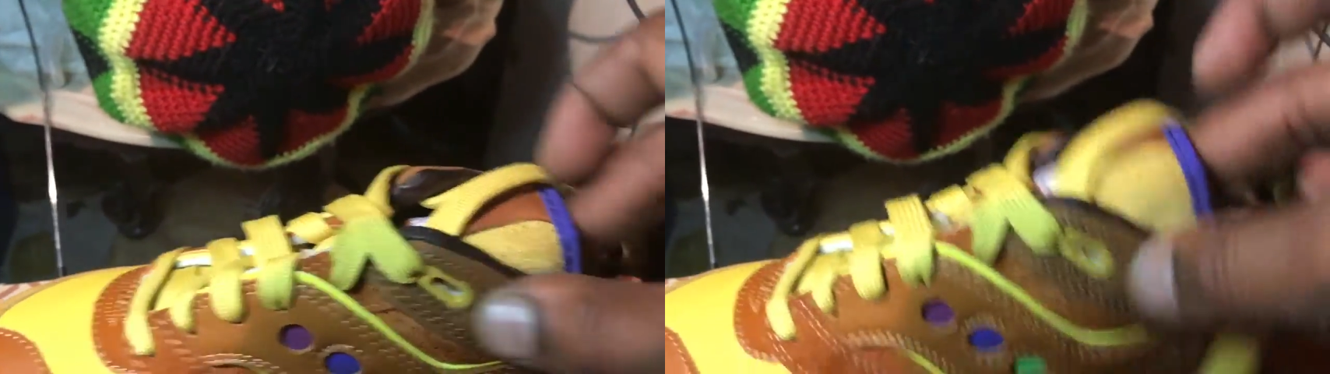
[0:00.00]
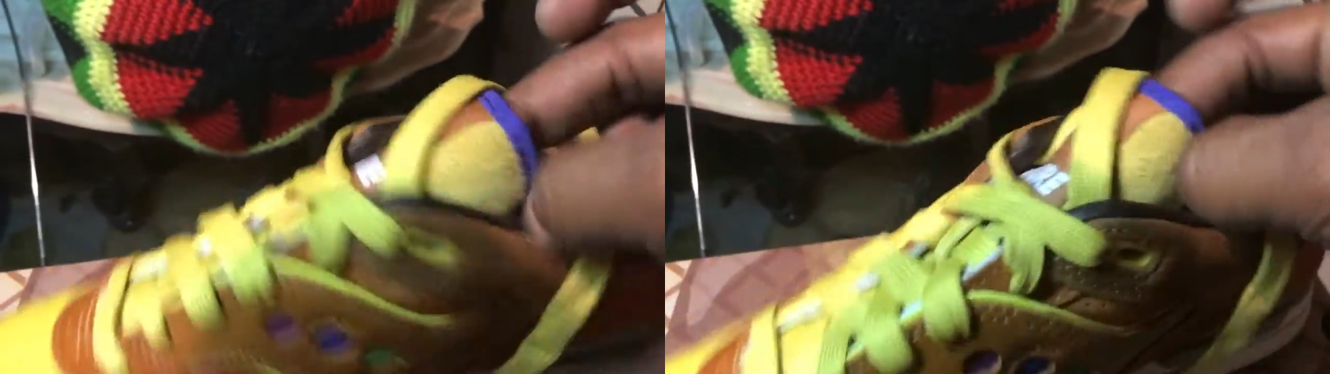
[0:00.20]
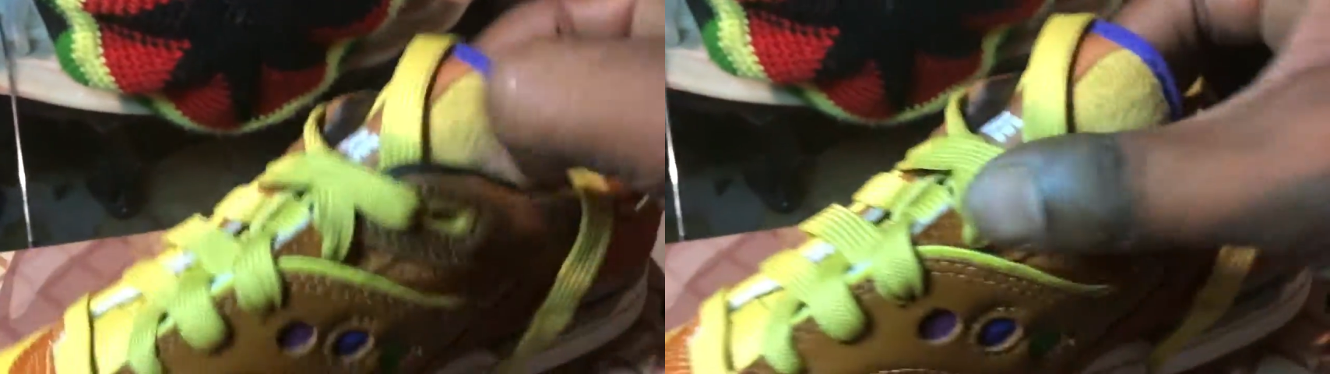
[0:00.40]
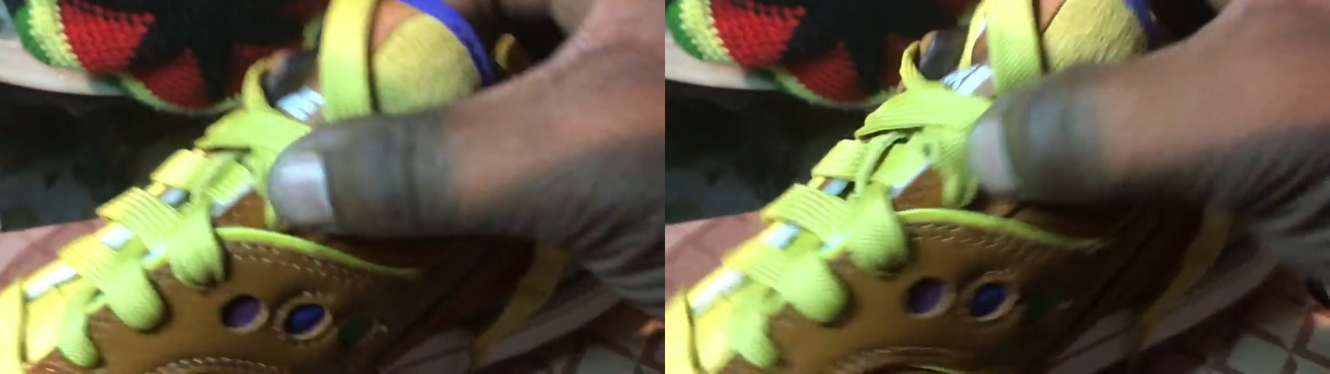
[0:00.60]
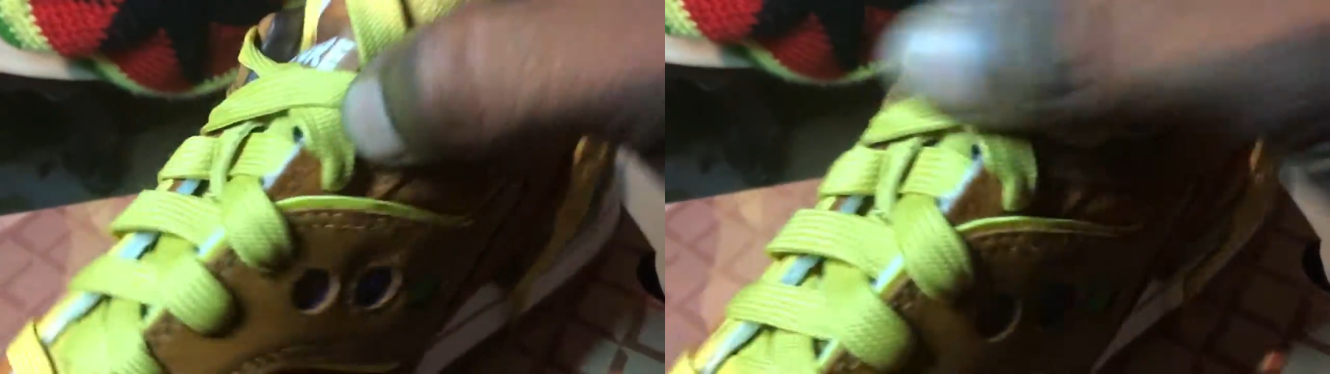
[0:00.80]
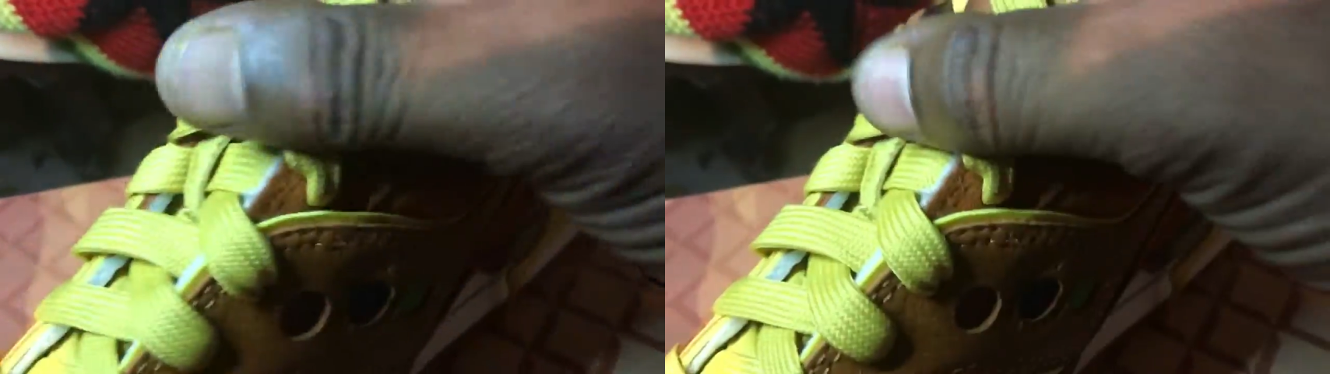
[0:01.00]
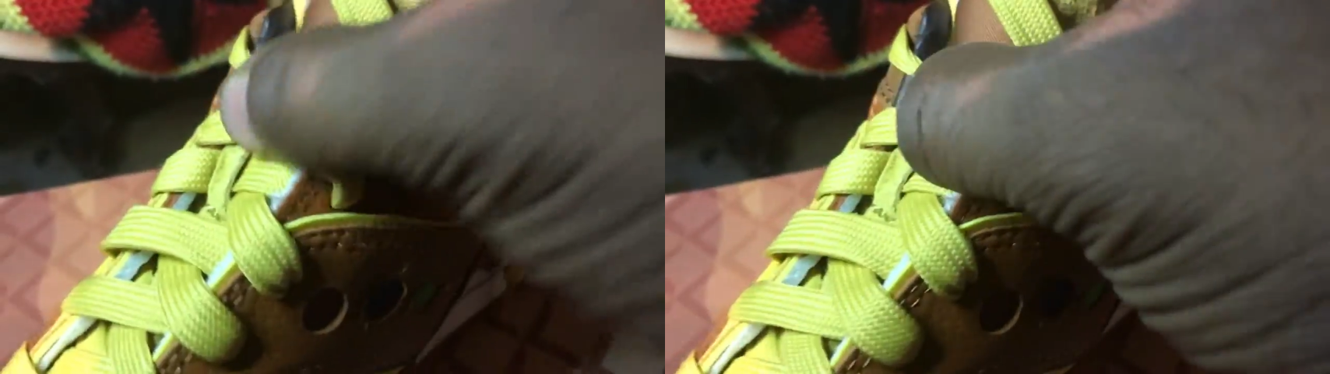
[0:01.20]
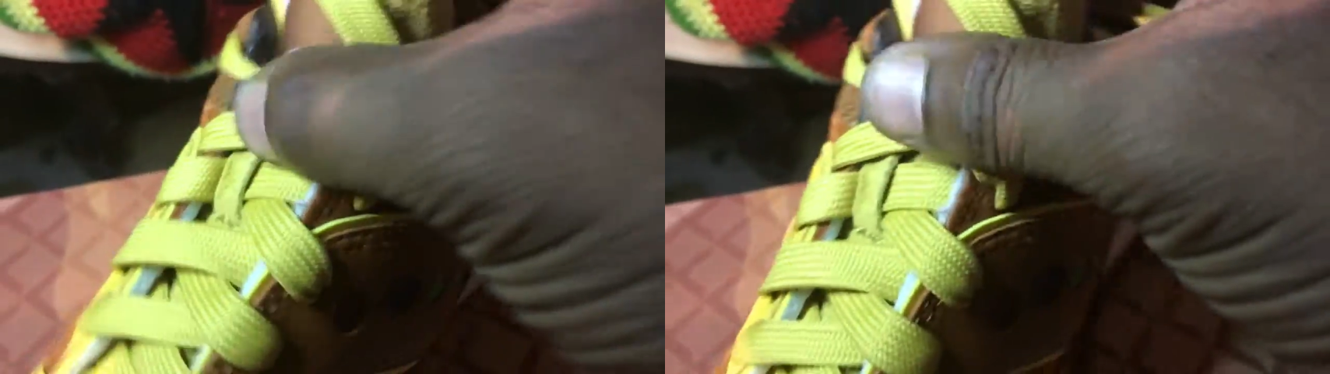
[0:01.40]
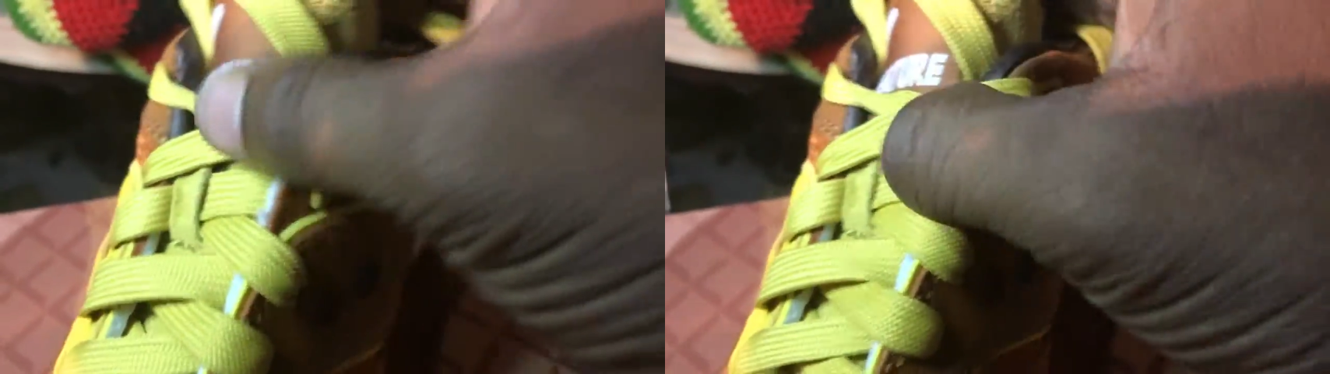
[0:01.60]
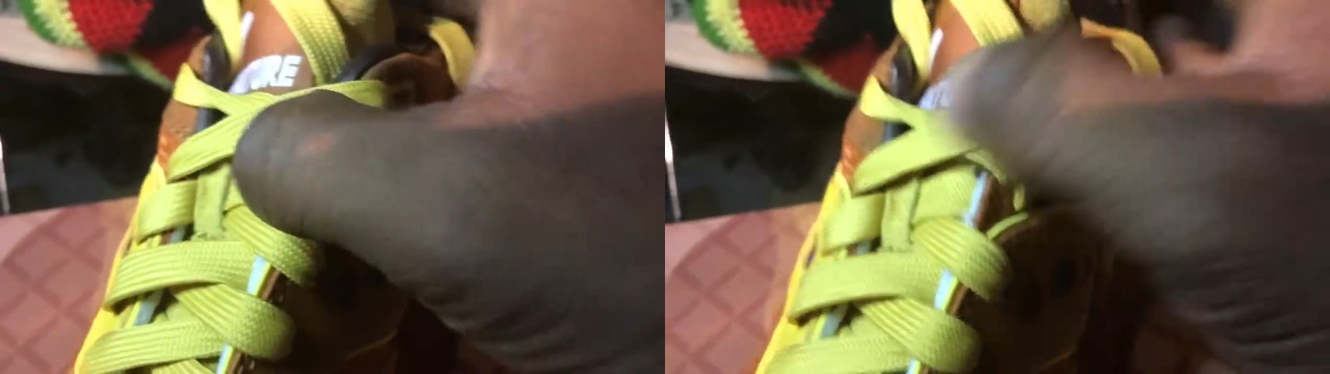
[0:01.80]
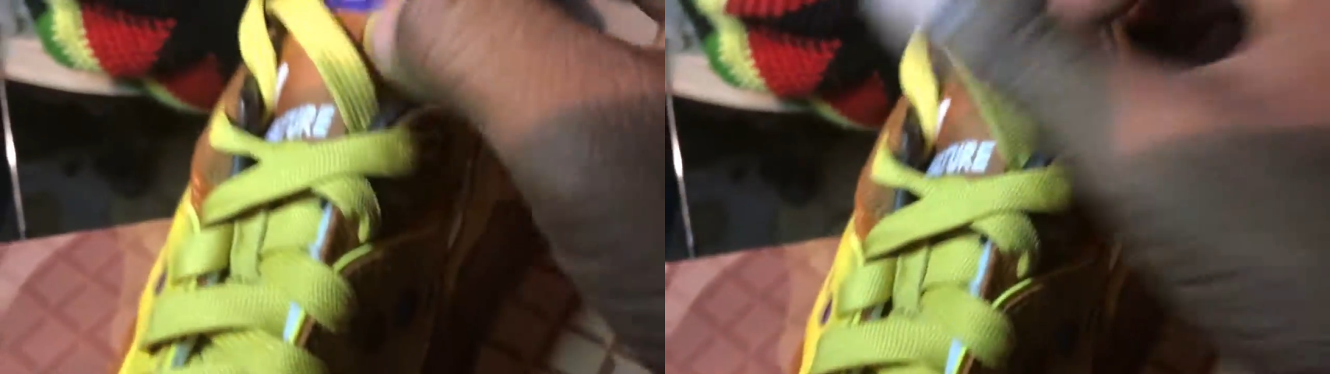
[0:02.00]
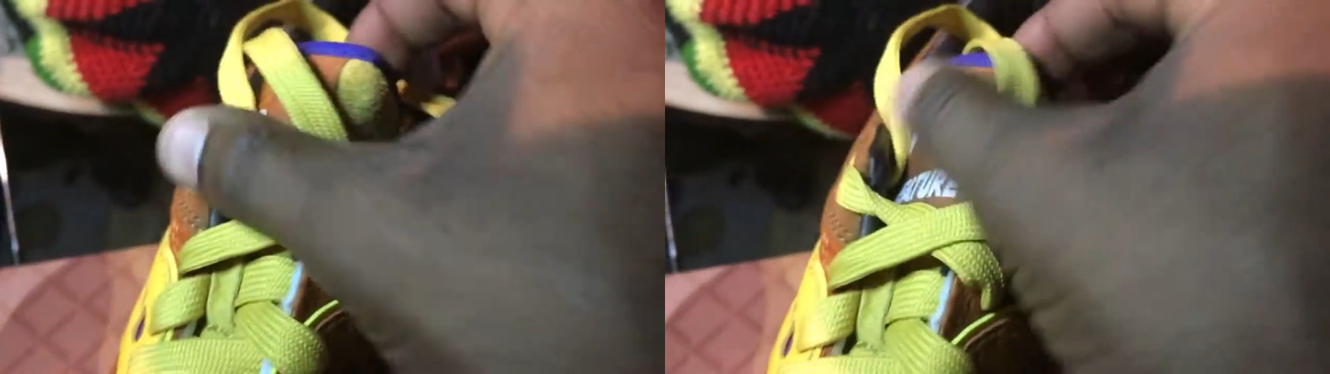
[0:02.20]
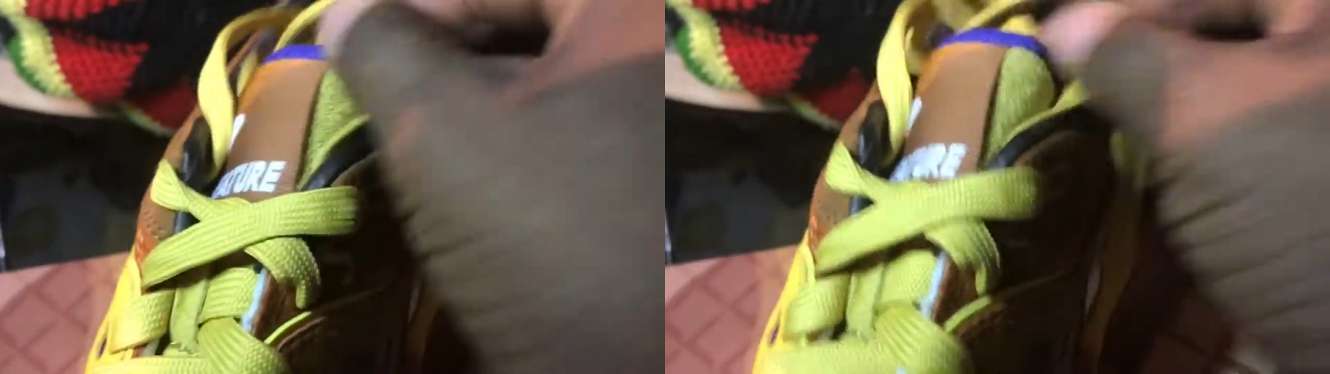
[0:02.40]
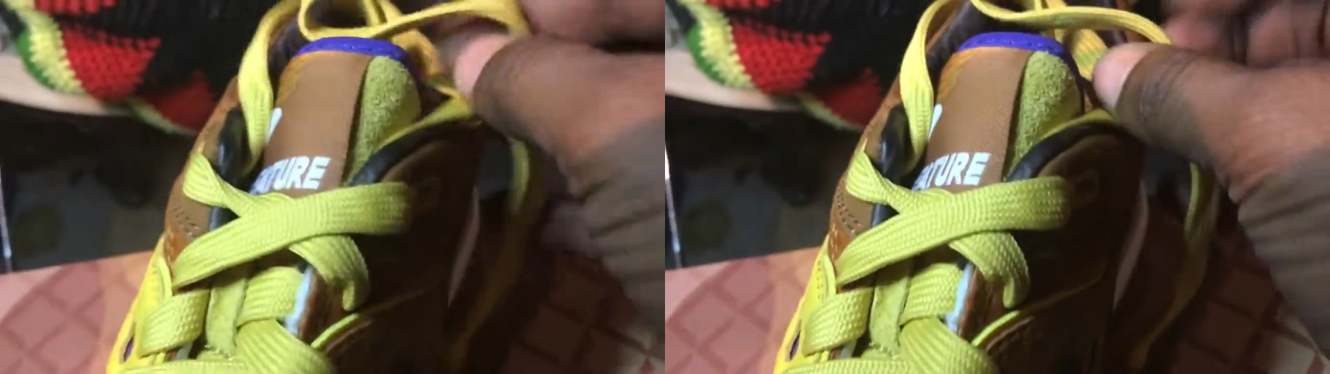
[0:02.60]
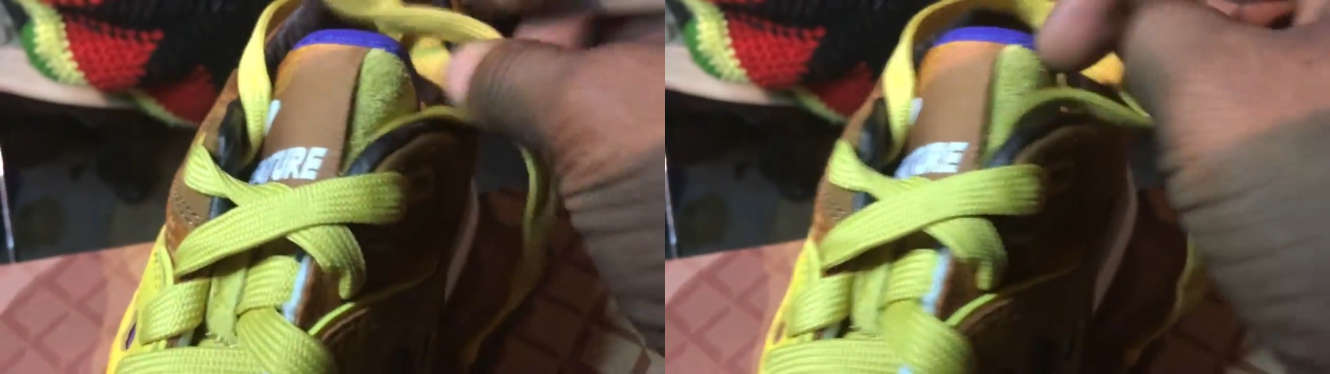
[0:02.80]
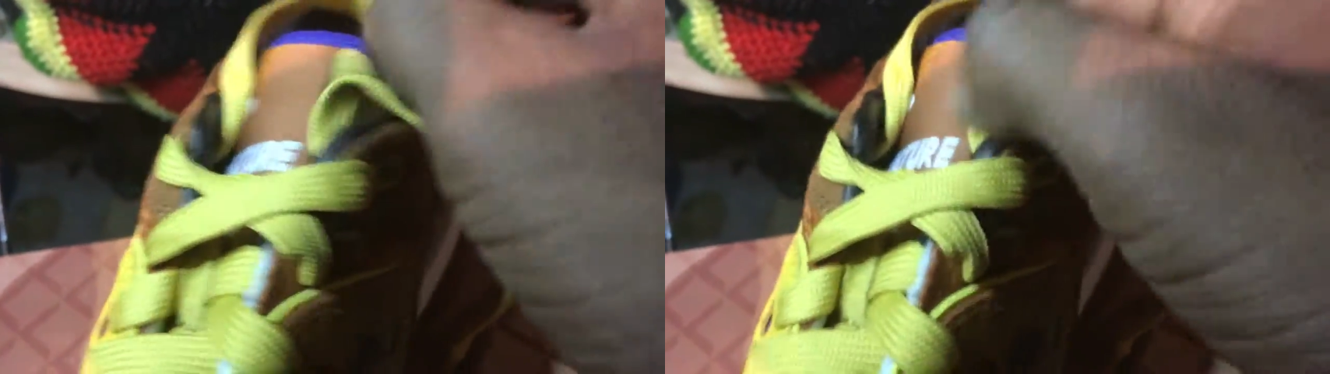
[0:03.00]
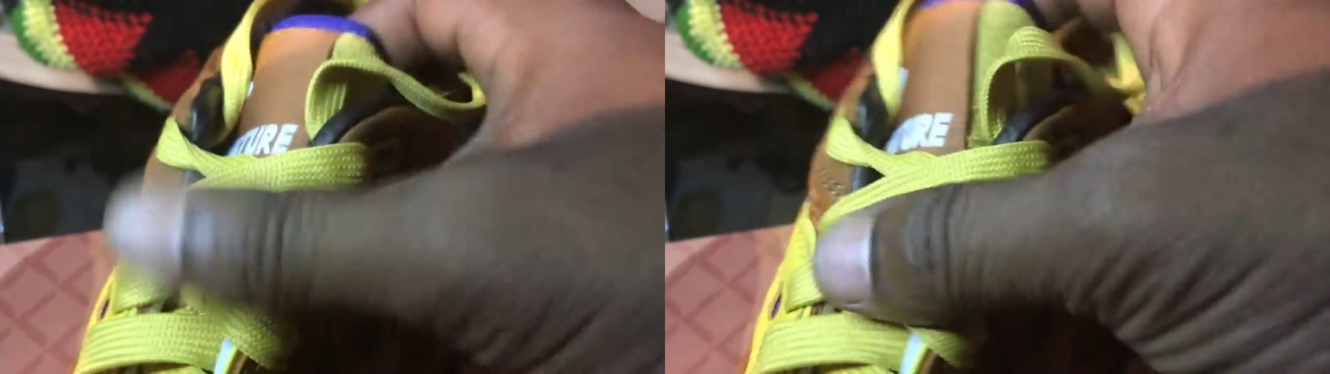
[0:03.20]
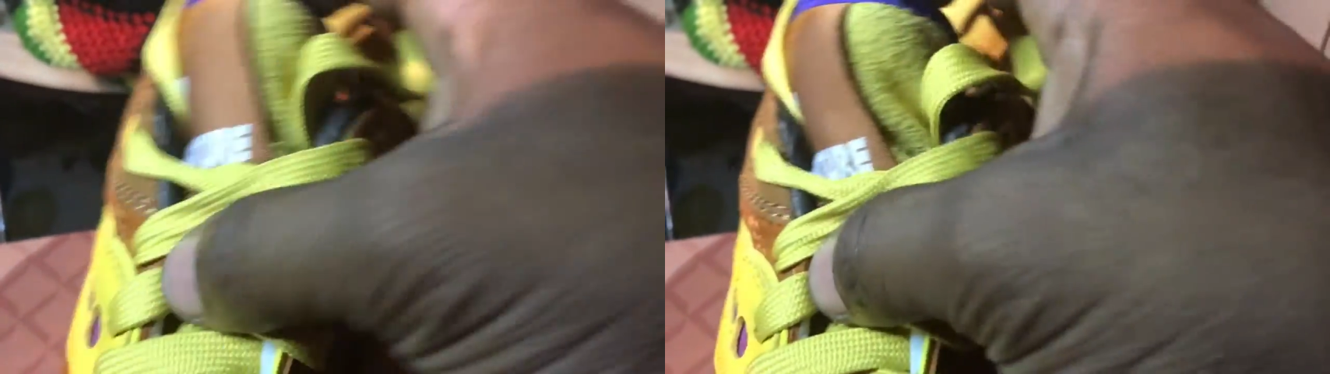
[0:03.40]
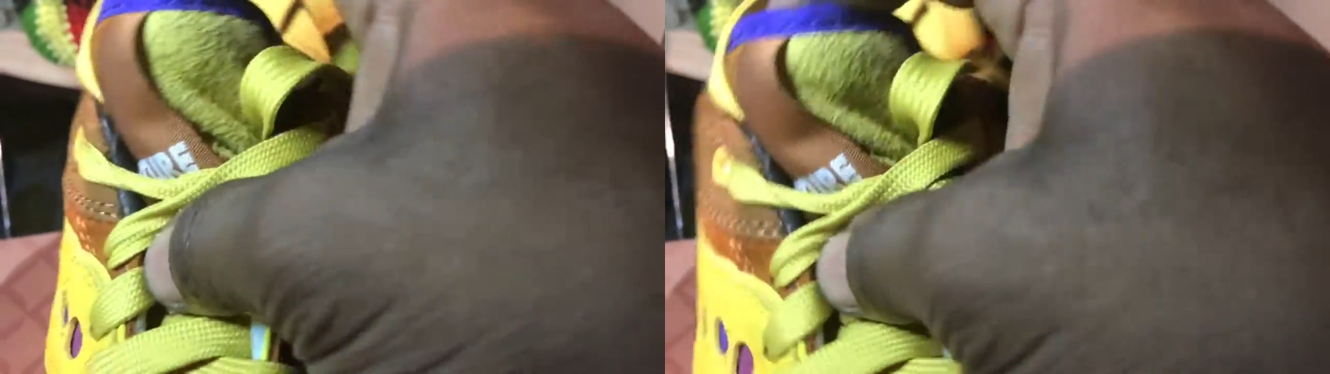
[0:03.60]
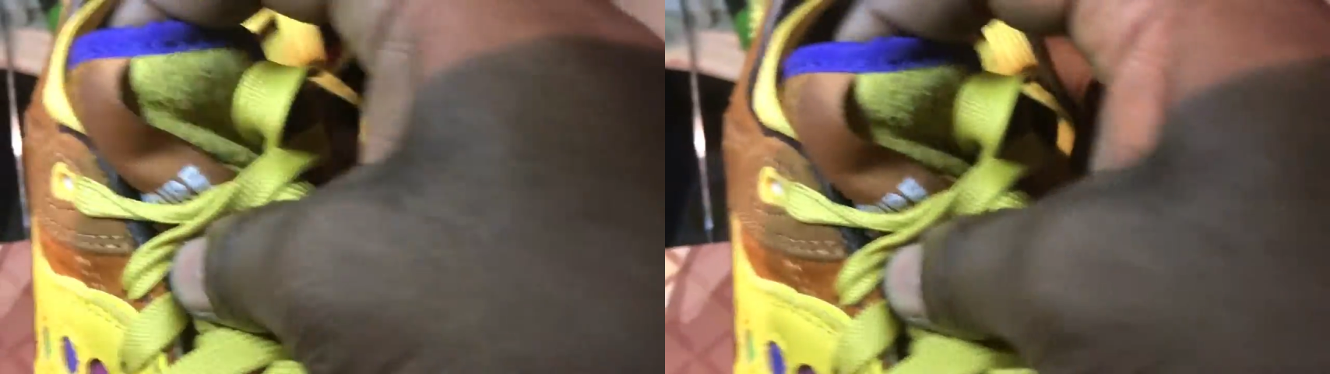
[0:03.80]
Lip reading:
(no speaker visible)